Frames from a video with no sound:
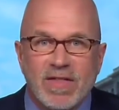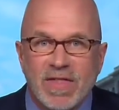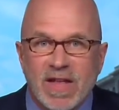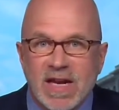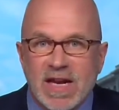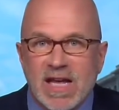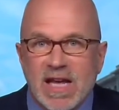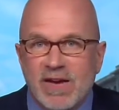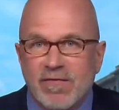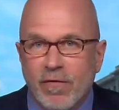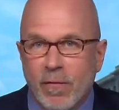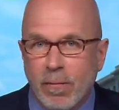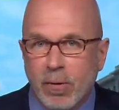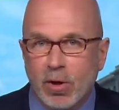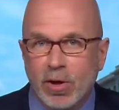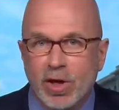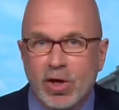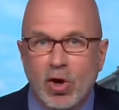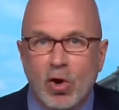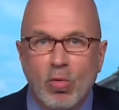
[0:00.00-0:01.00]
in the need for
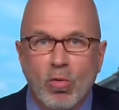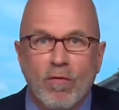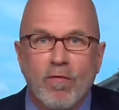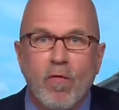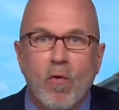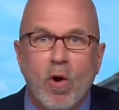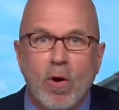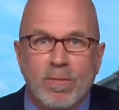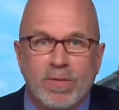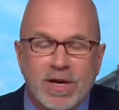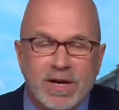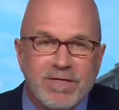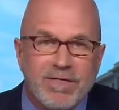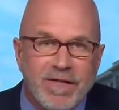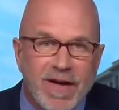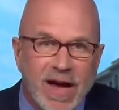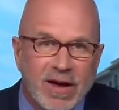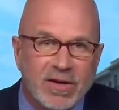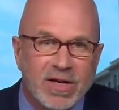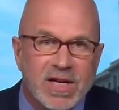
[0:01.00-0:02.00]
political reform that he
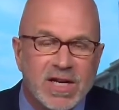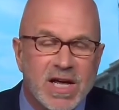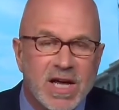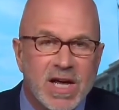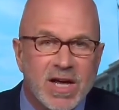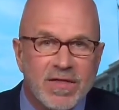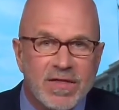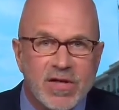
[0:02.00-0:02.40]
founded